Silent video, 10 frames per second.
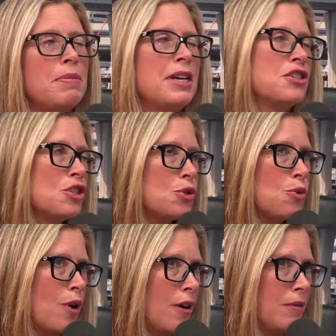Patients who
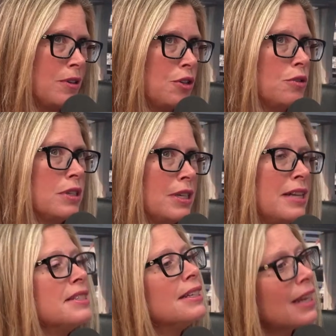are
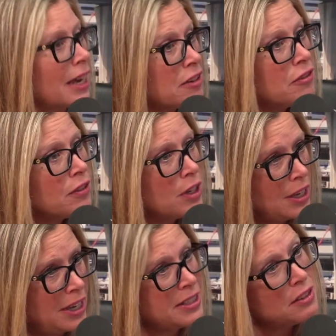
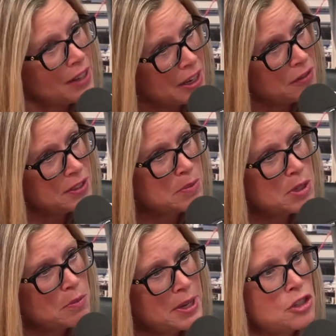end of life types
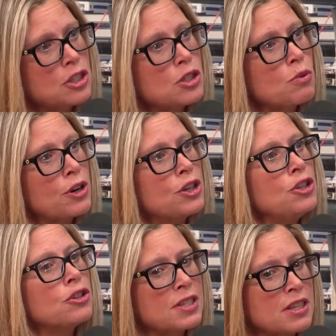of patients, where
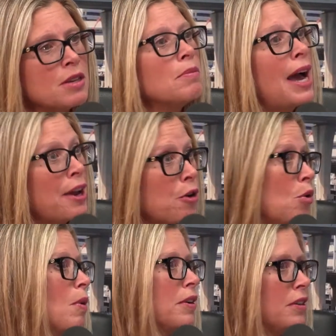you'll see them at
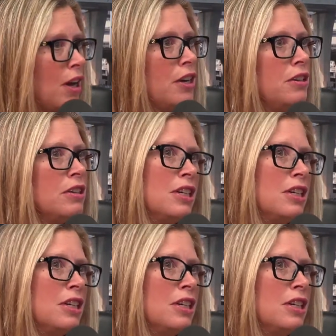home on